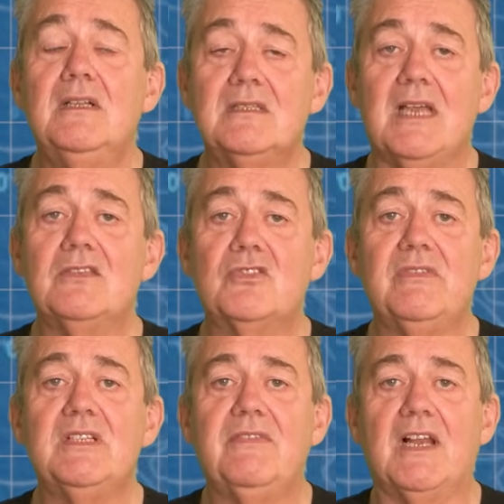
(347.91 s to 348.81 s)

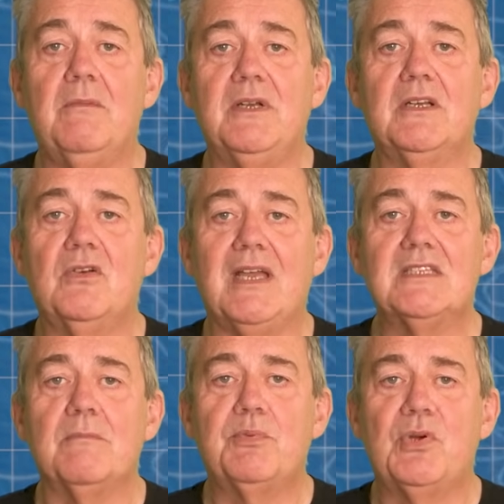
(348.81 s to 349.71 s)
Test-driven development
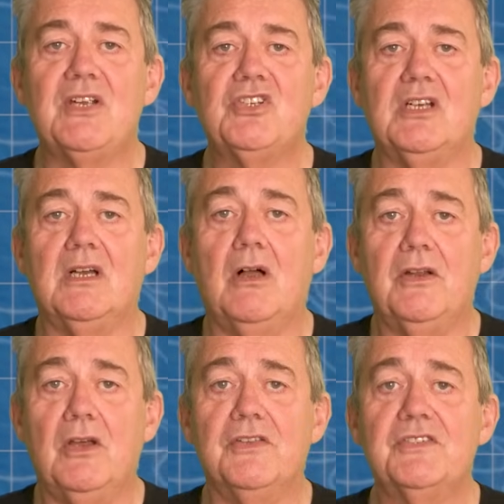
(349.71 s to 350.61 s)
creates a pressure on
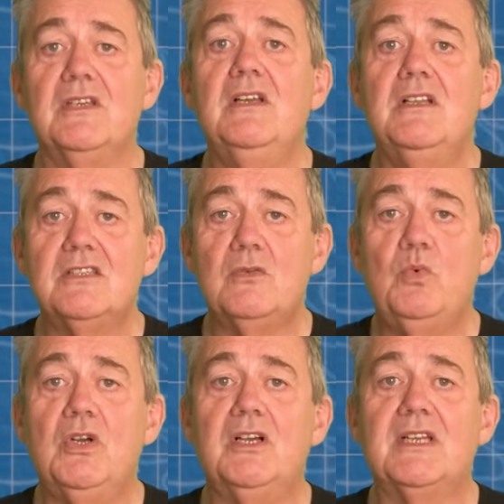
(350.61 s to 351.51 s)
us to
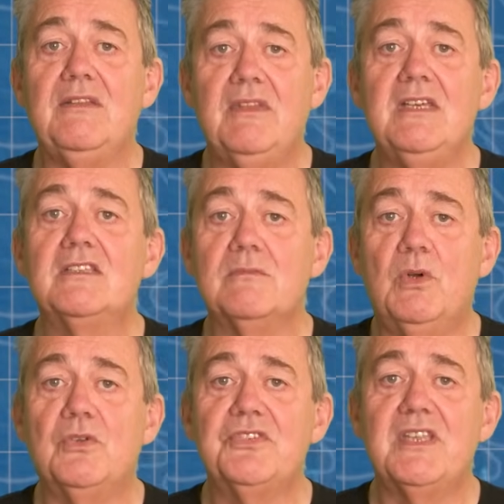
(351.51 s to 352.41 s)
work in these
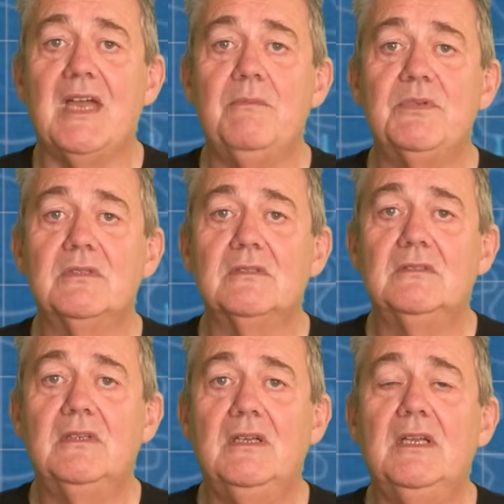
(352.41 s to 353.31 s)
small steps.
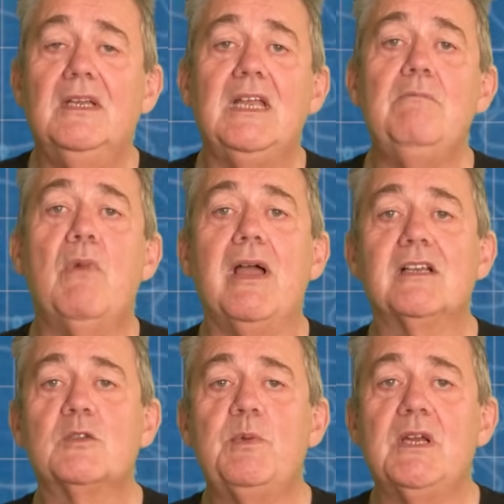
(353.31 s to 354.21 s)
In my
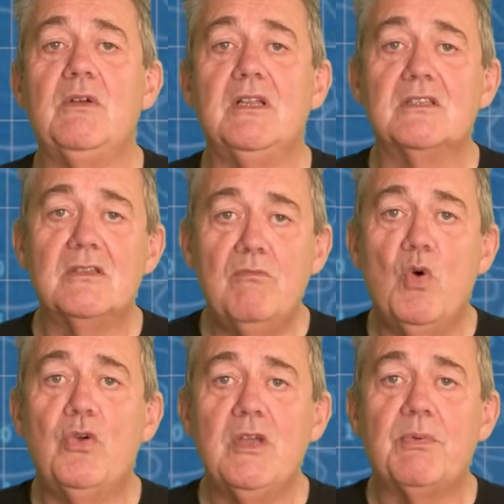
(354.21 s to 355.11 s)
experience, the
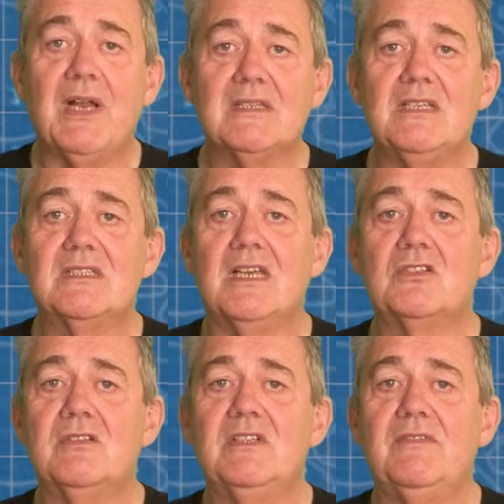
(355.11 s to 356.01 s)
more you practice
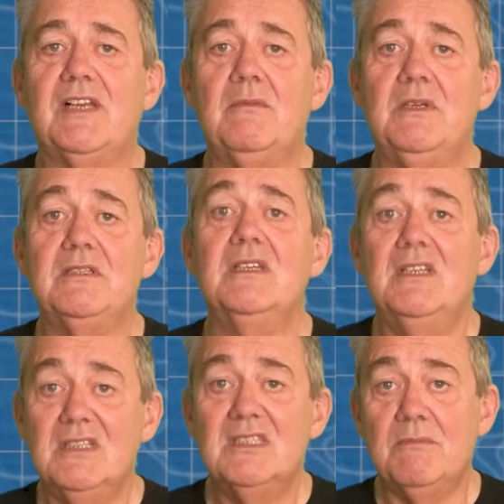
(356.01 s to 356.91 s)
test-driven development,
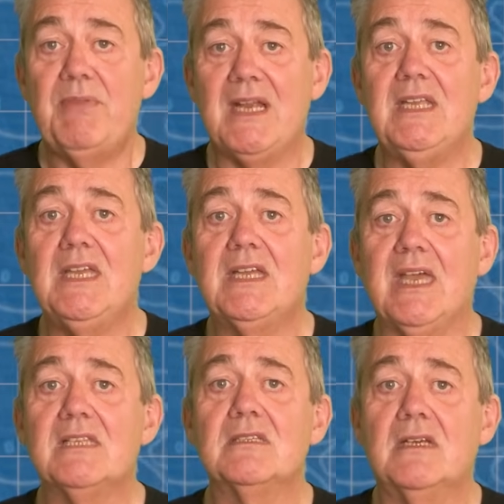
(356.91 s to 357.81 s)
the better you
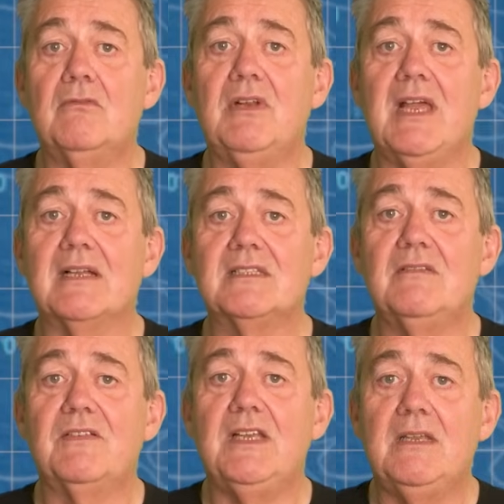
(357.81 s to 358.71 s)
get at
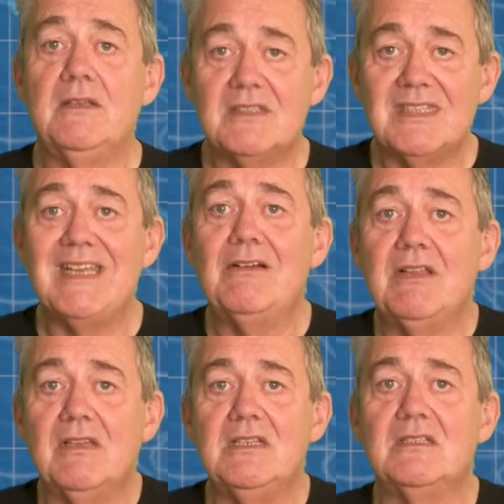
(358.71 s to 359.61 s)
reactively
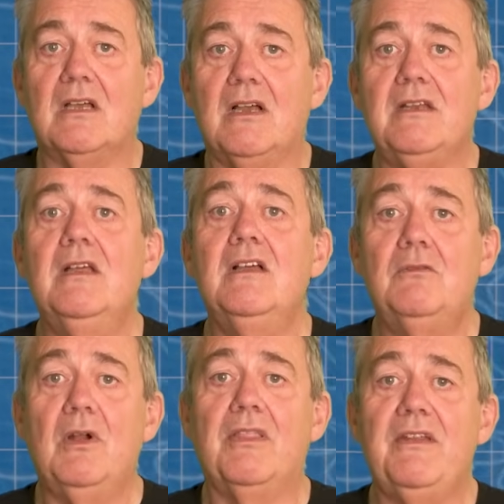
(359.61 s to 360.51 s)
steering the design
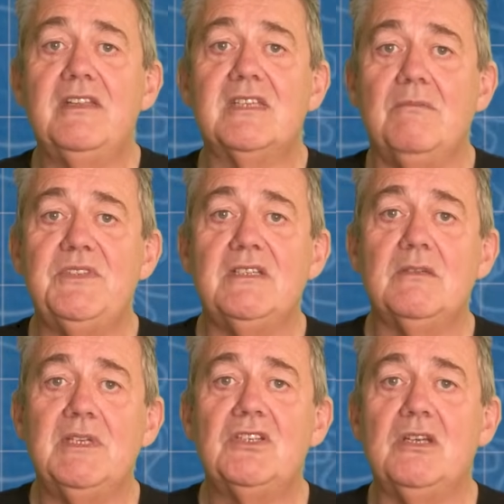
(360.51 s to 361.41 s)
rather than attempting
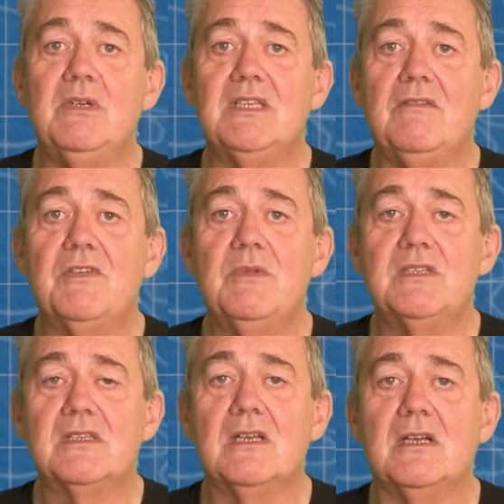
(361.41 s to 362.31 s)
to intuit it from the
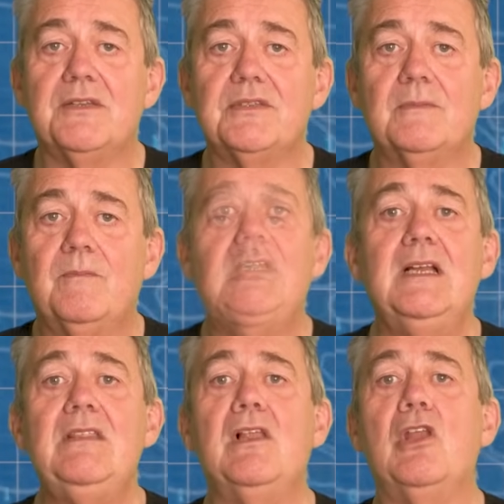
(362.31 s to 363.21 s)
start.
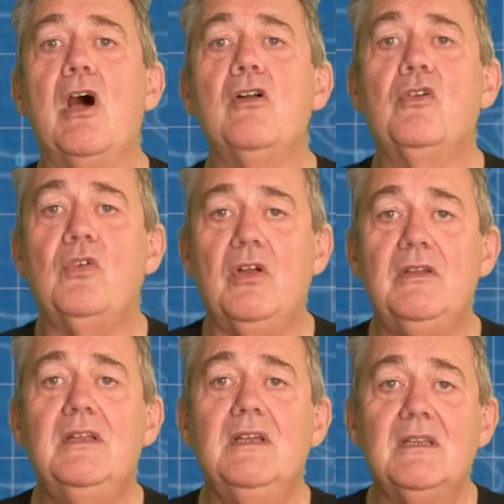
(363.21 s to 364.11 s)
In the long
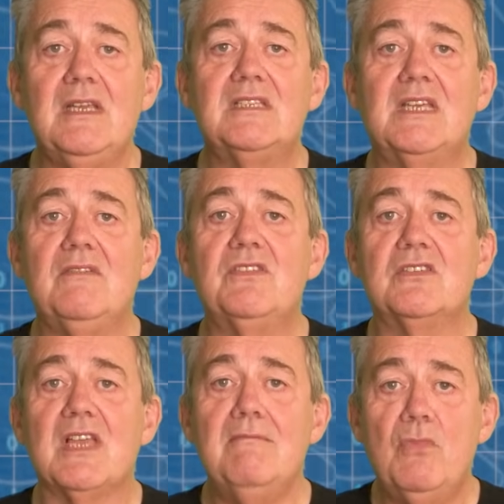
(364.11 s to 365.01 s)
run, this gives
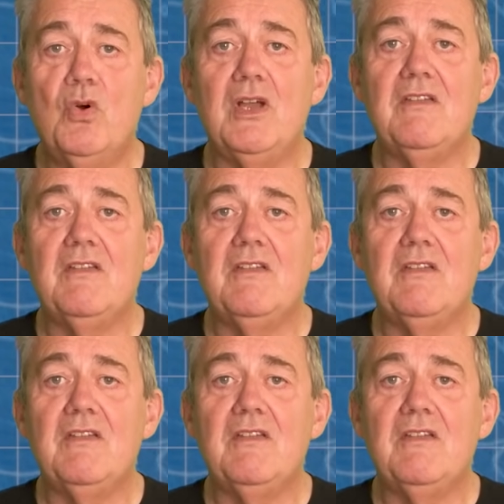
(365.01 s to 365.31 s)
us a more